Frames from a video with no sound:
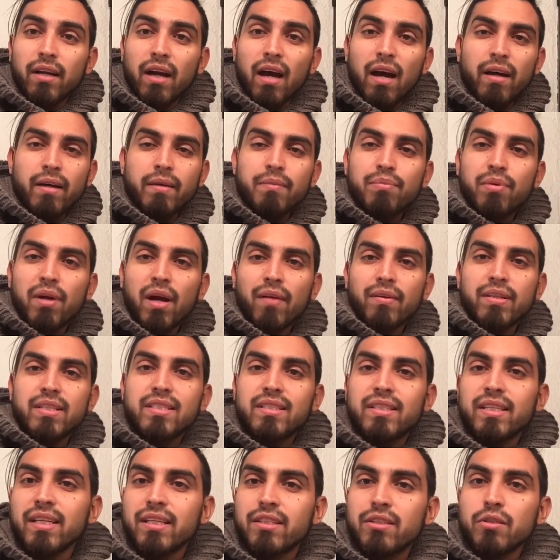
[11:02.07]
I'd probably
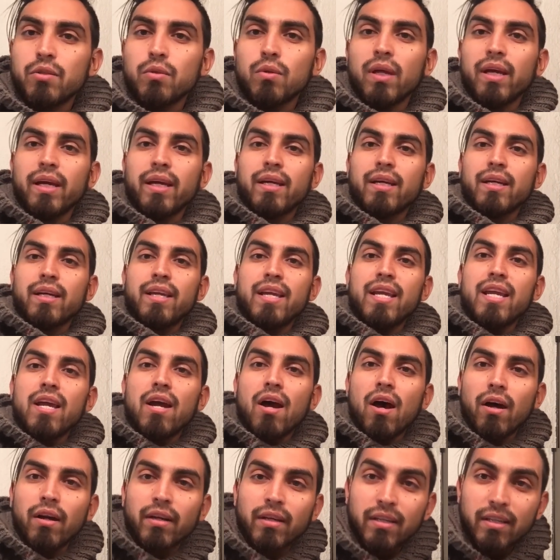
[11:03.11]
stick to like a
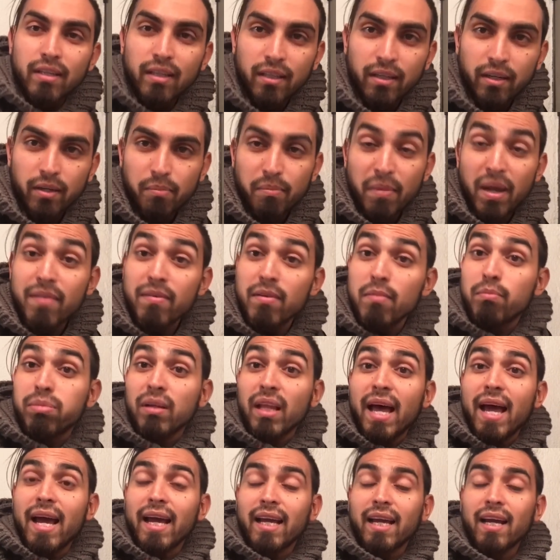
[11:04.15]
neon color, maybe
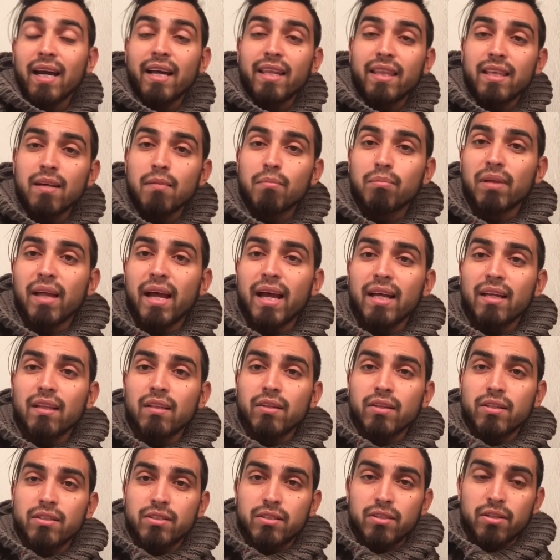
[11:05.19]
black. I think black
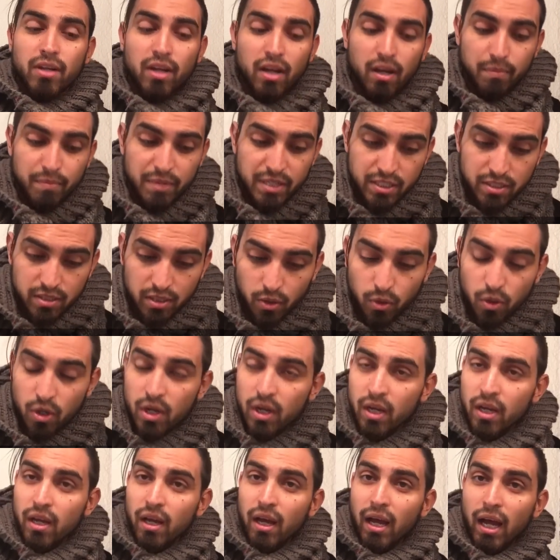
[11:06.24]
looks good on me, so
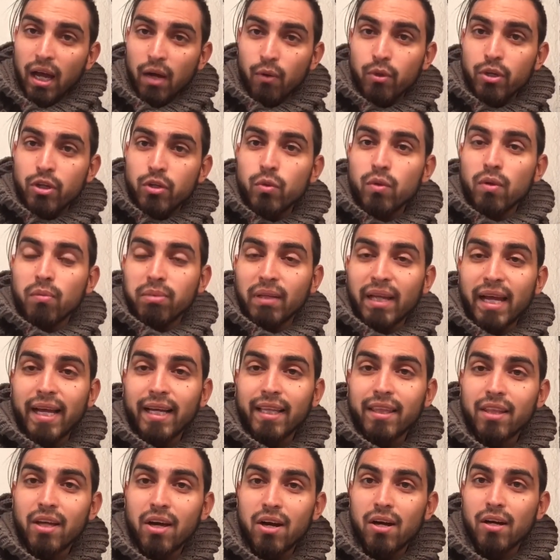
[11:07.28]
I would do a
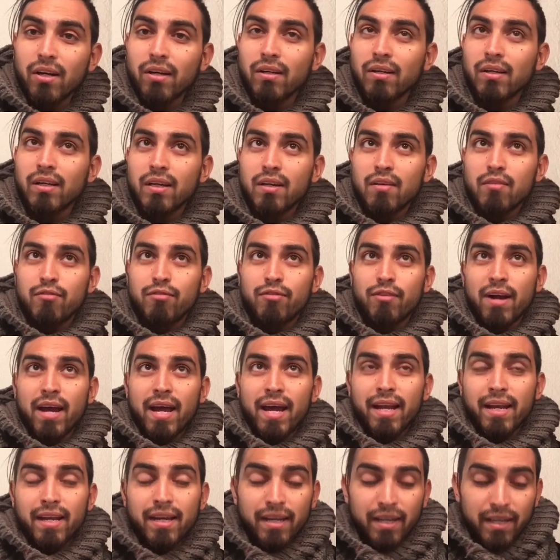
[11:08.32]
black thong,
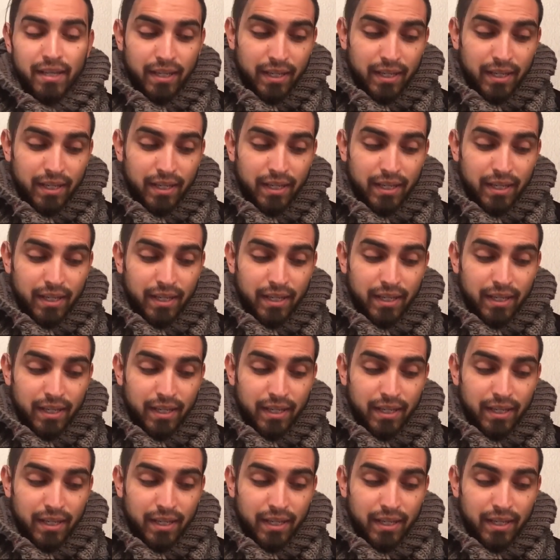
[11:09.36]
Fran.